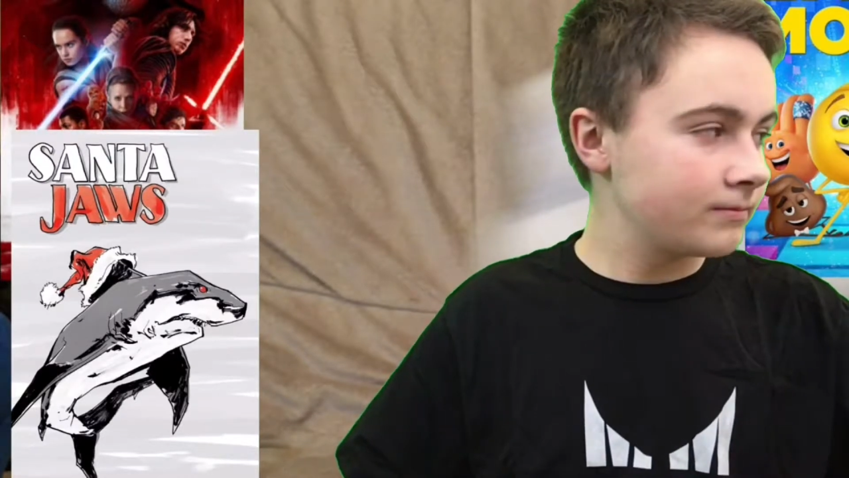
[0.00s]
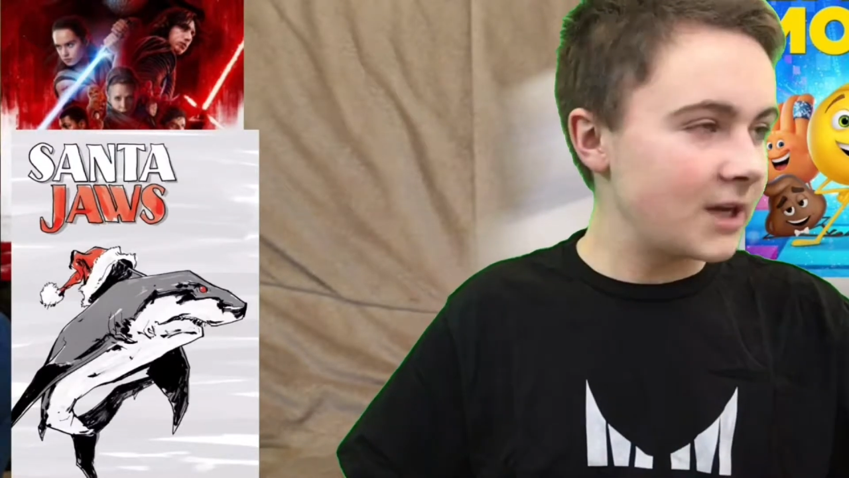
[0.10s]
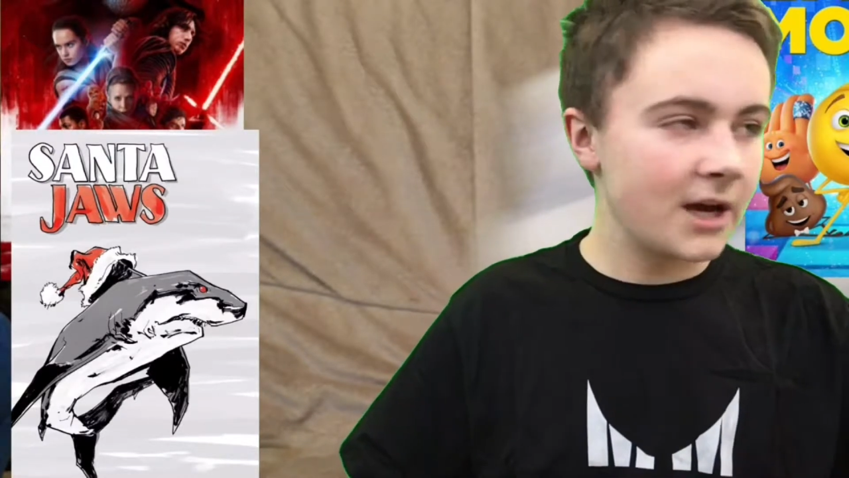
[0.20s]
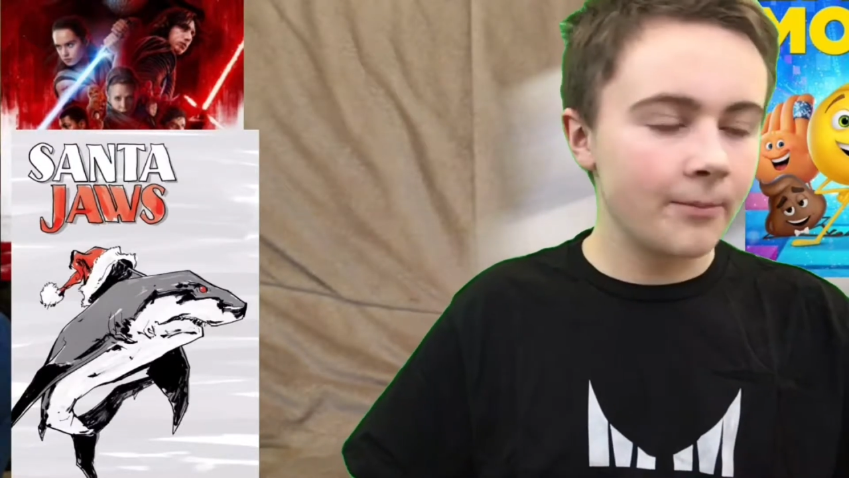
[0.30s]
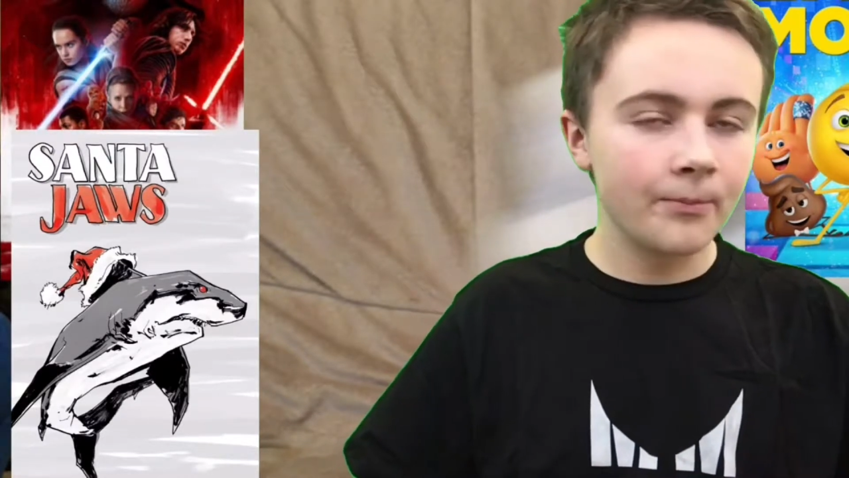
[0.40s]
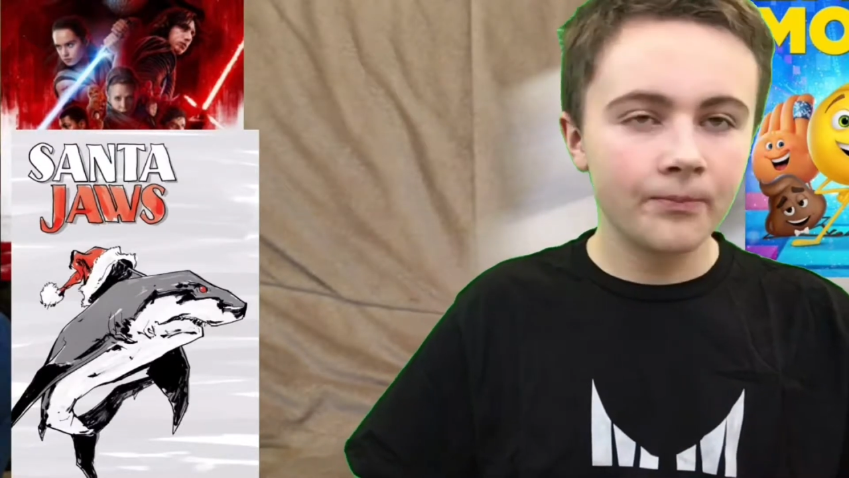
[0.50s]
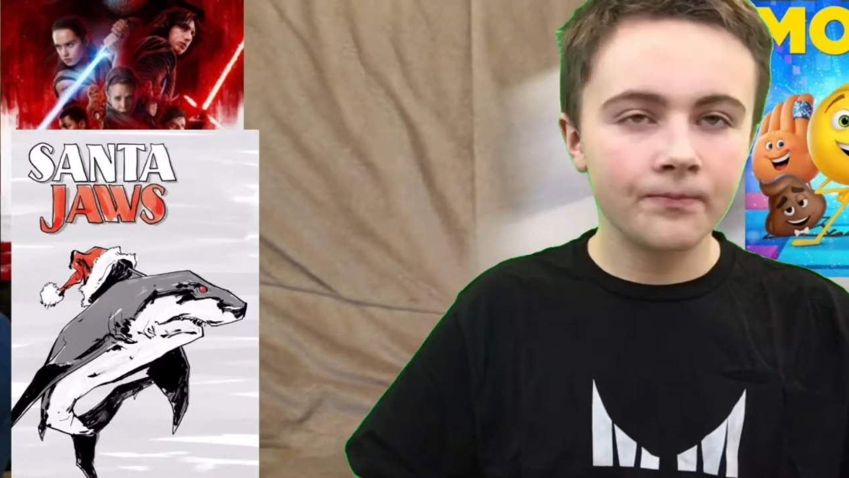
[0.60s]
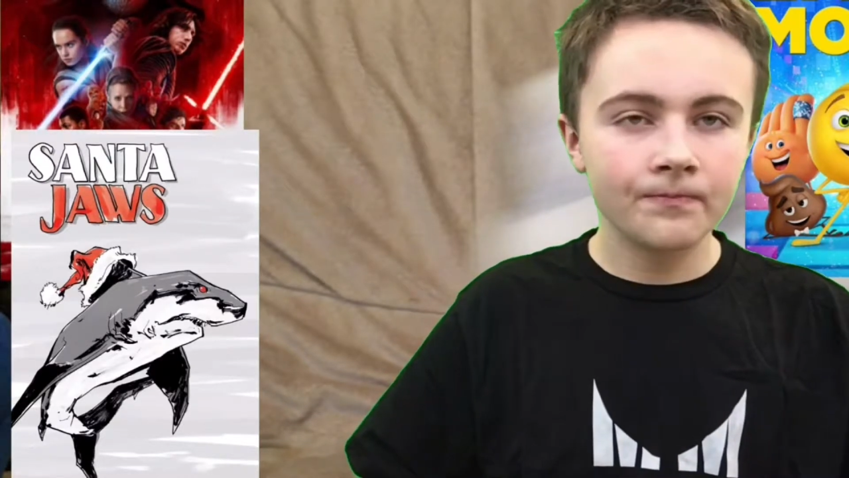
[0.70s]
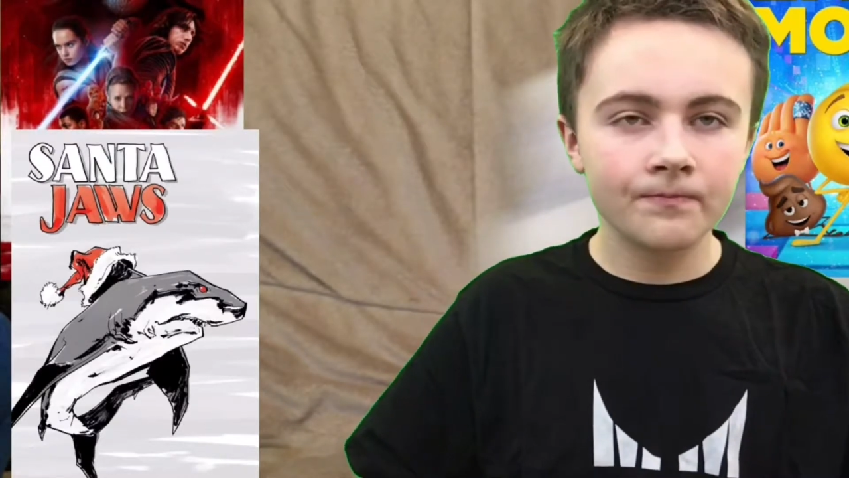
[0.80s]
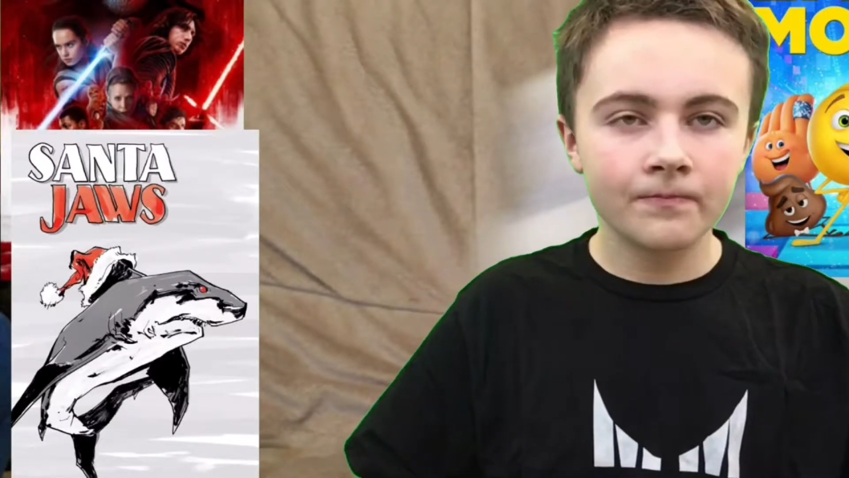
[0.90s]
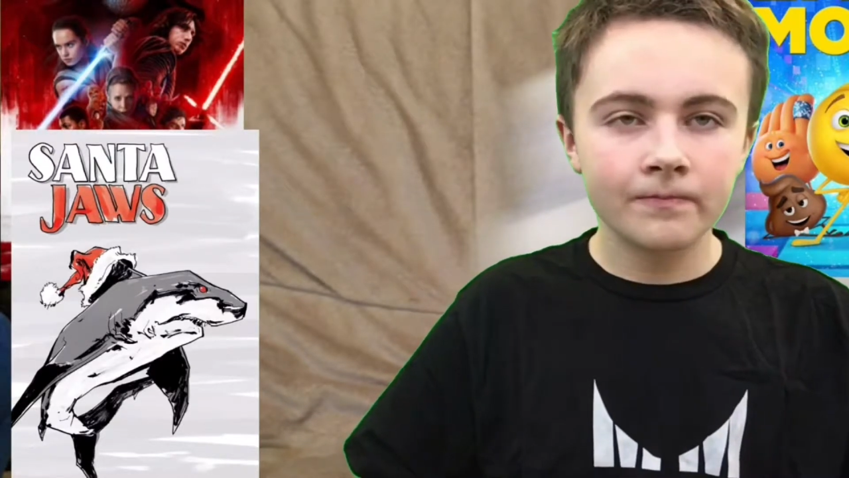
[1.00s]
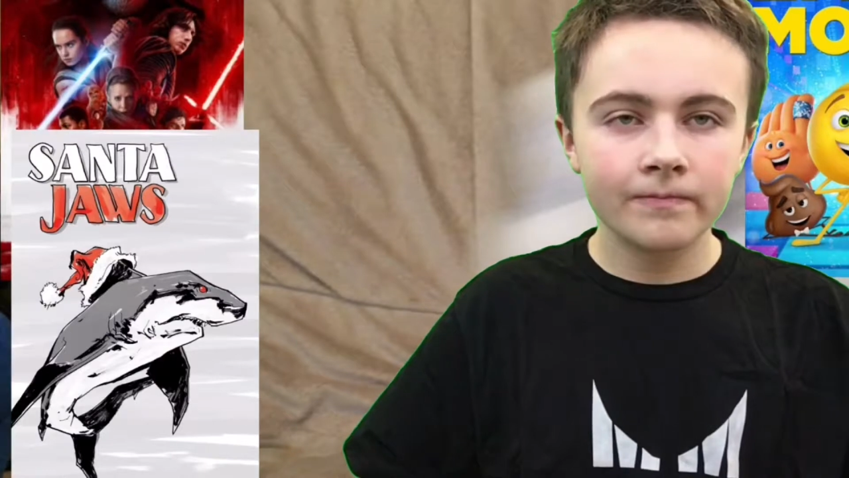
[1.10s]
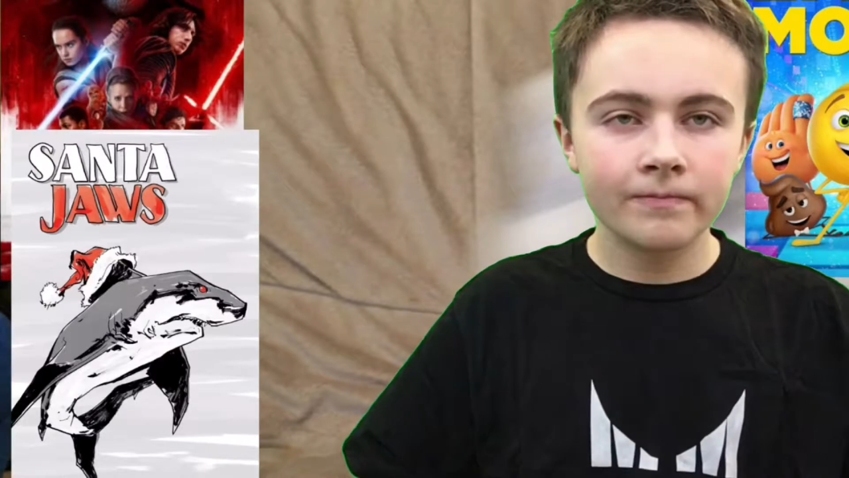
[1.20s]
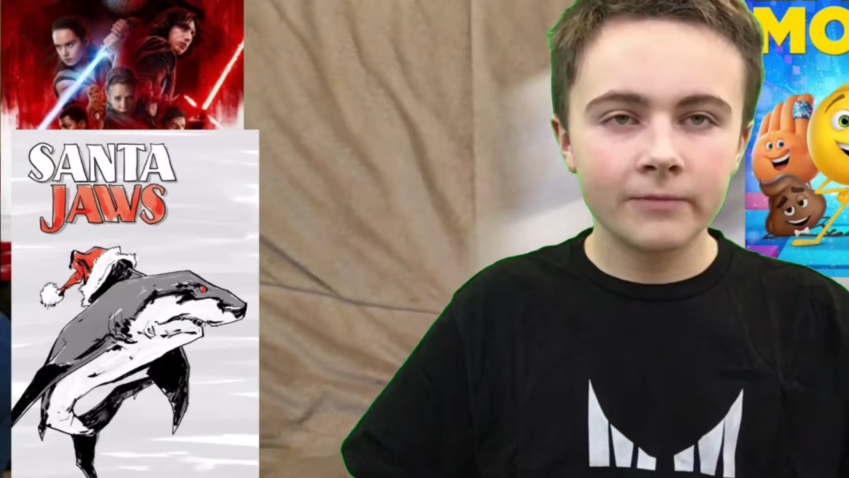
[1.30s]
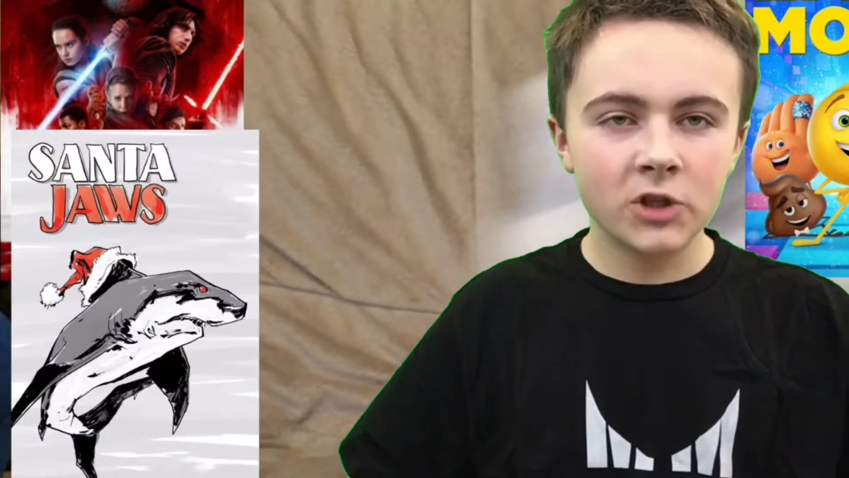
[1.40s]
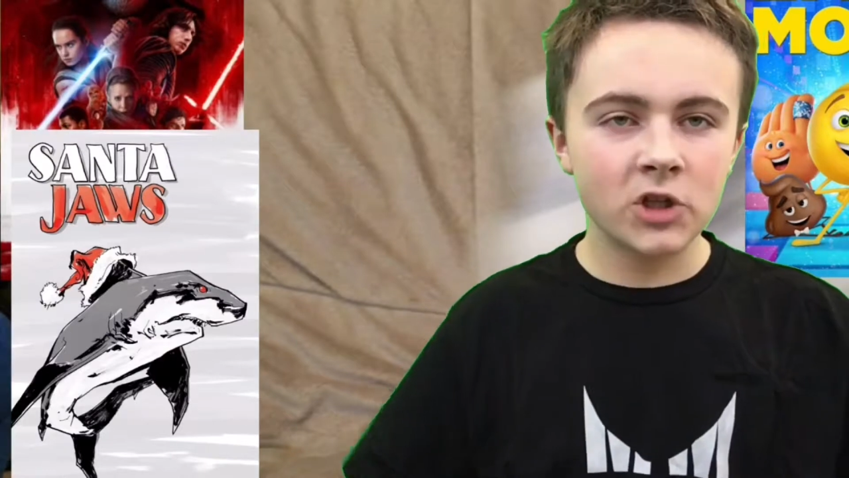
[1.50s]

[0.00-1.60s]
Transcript: yeah. Let's